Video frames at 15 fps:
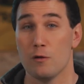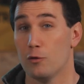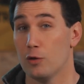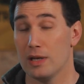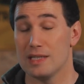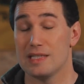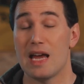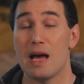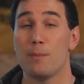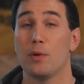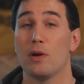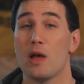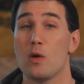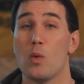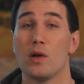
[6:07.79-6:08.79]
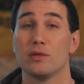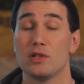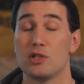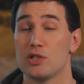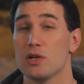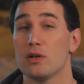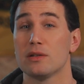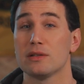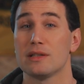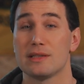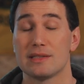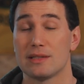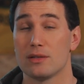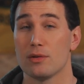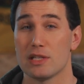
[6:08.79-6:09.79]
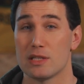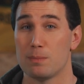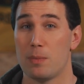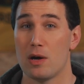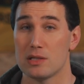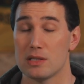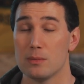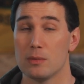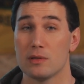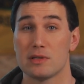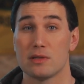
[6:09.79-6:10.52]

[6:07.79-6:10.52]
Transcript: For example, I want the shortest stroke as possible,